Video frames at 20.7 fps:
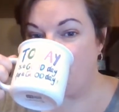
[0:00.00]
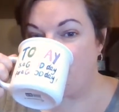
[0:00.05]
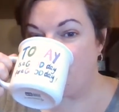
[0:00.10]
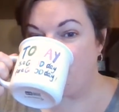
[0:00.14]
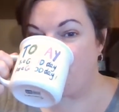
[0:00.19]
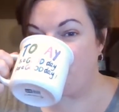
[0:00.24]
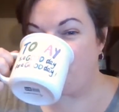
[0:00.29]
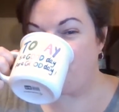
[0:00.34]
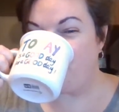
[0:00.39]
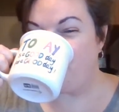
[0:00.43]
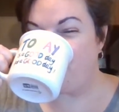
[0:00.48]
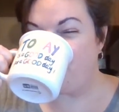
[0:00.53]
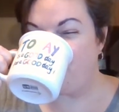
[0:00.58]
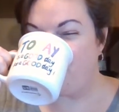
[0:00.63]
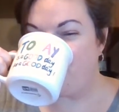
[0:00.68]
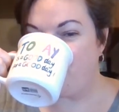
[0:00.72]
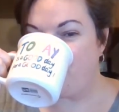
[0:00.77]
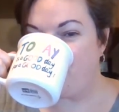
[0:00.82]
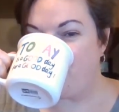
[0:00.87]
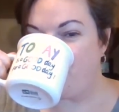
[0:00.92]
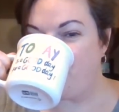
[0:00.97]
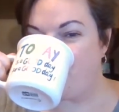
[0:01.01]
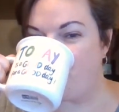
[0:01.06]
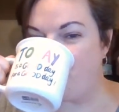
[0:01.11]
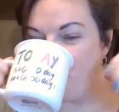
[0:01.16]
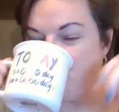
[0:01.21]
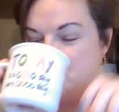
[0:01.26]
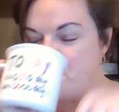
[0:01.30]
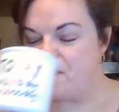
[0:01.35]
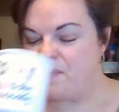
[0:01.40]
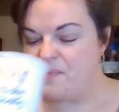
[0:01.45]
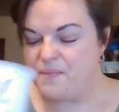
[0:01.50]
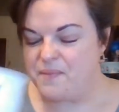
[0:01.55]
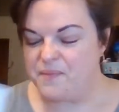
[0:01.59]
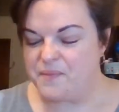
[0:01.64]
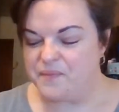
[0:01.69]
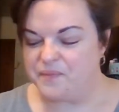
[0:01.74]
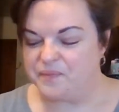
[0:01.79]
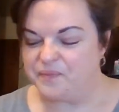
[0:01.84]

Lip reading: No one is speaking in this clip.